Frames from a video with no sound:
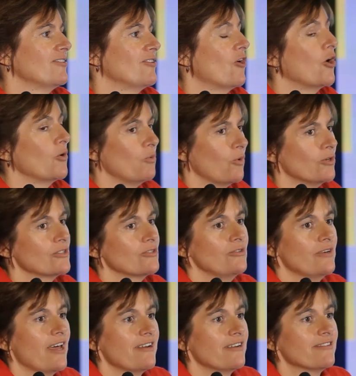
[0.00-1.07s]
I was good
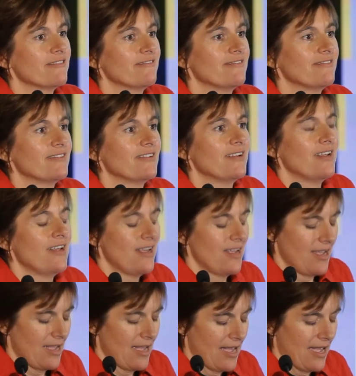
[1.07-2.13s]
at it.
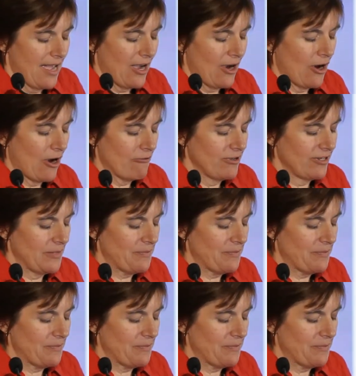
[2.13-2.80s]
I really